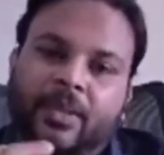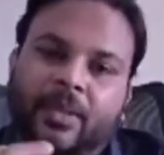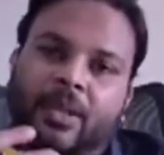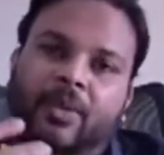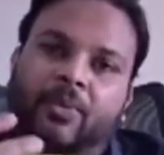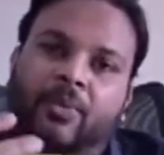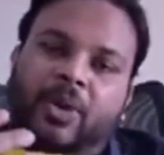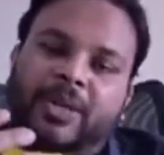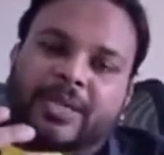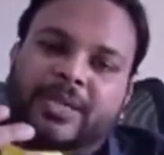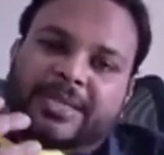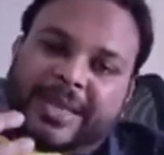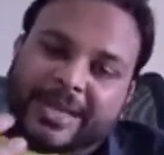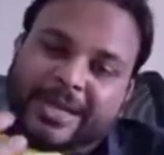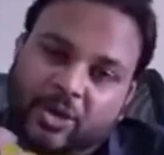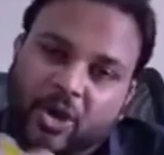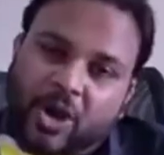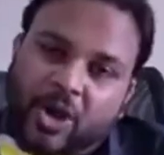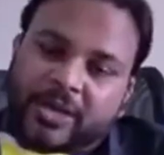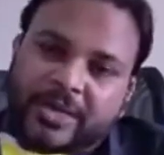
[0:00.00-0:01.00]
what is
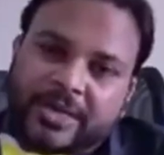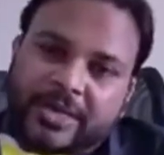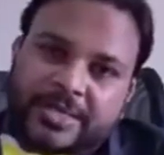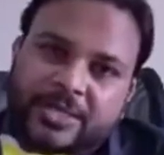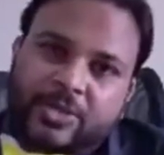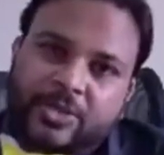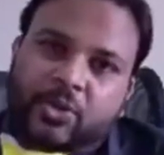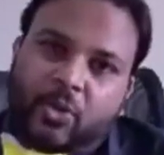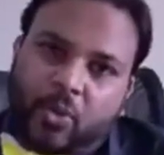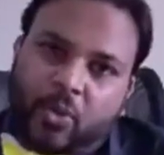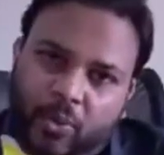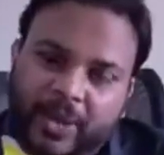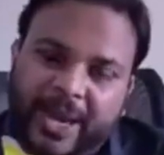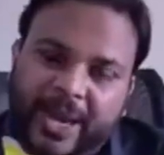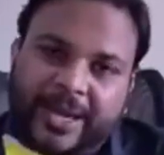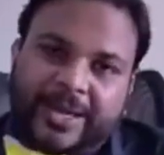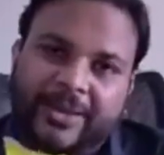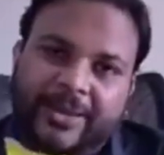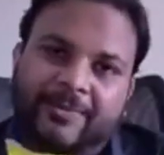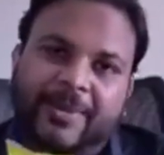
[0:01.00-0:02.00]
incontinence due to
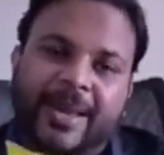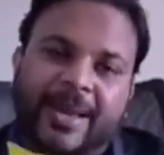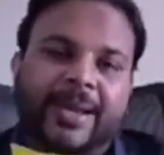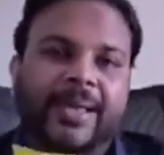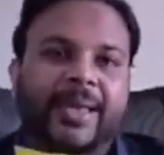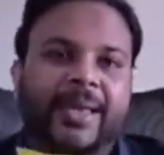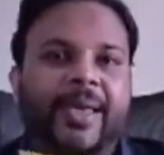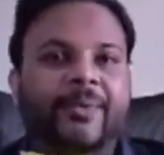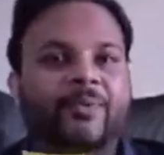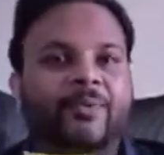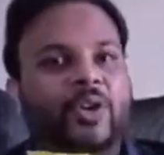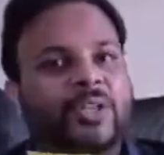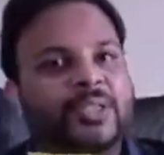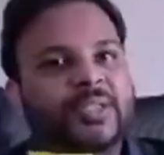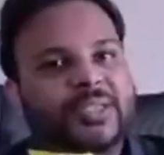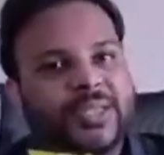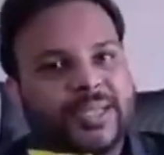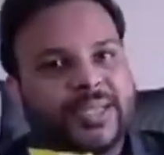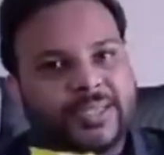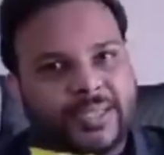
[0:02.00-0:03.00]
overactive bladder and what is
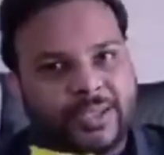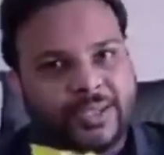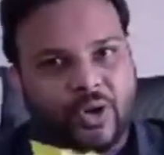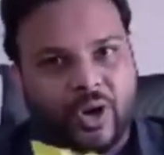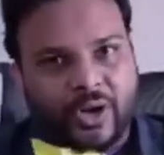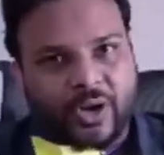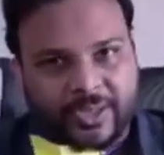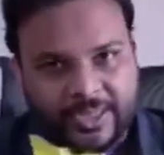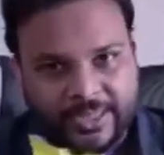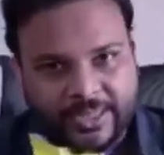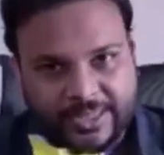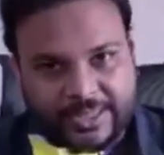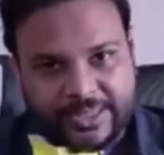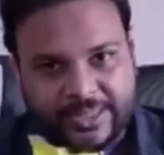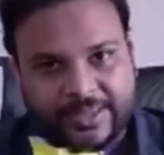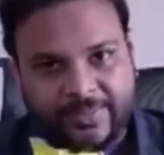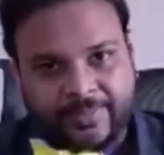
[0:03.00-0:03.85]
stress incontinence.